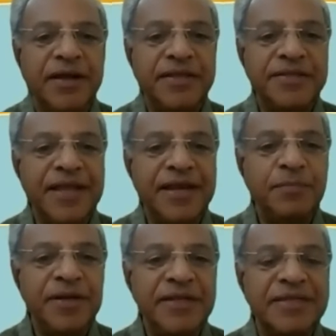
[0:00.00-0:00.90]
and
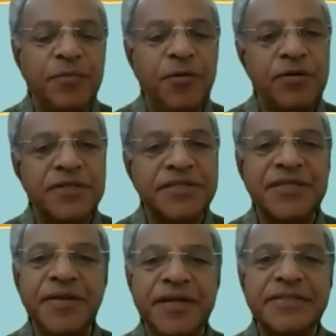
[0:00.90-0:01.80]
desirable is about
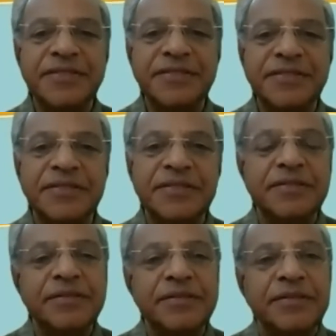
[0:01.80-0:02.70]
60 minutes.
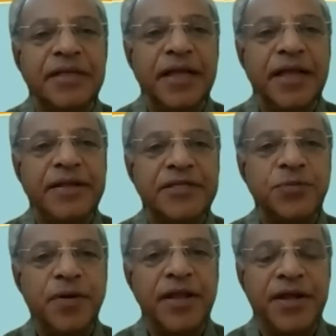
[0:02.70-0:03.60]
And that's
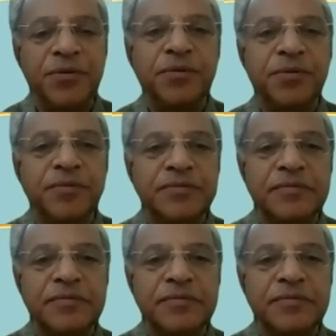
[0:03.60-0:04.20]
what I do.